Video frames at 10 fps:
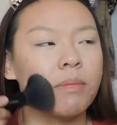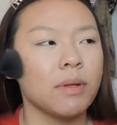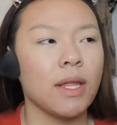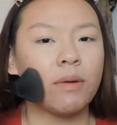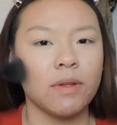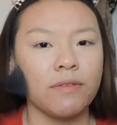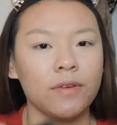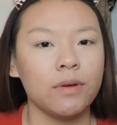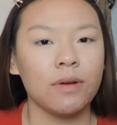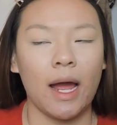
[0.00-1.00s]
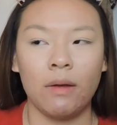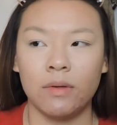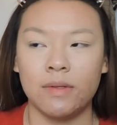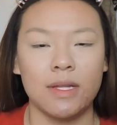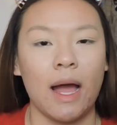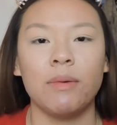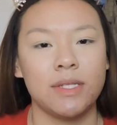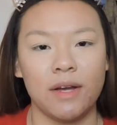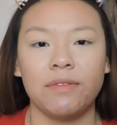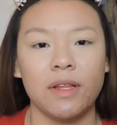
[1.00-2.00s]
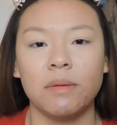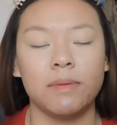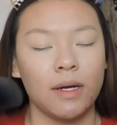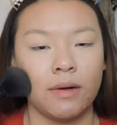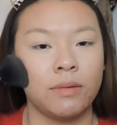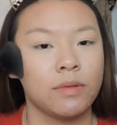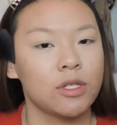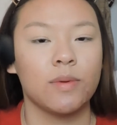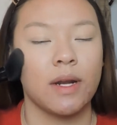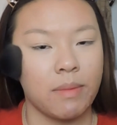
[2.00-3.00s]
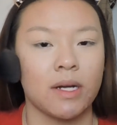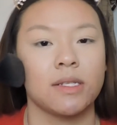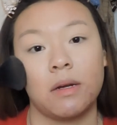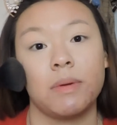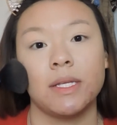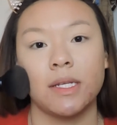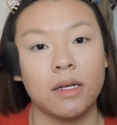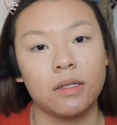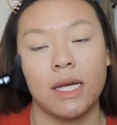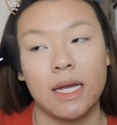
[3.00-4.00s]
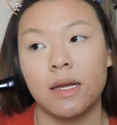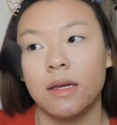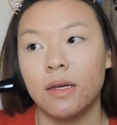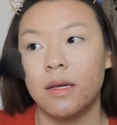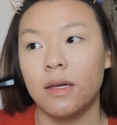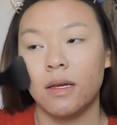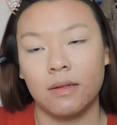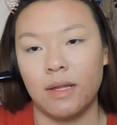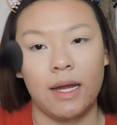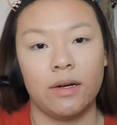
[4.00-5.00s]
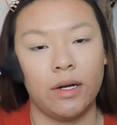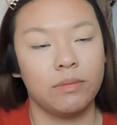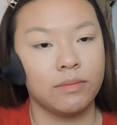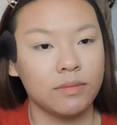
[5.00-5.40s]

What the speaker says: But like with food, I would definitely blow 20 bucks on a pizza. Like, I don't know.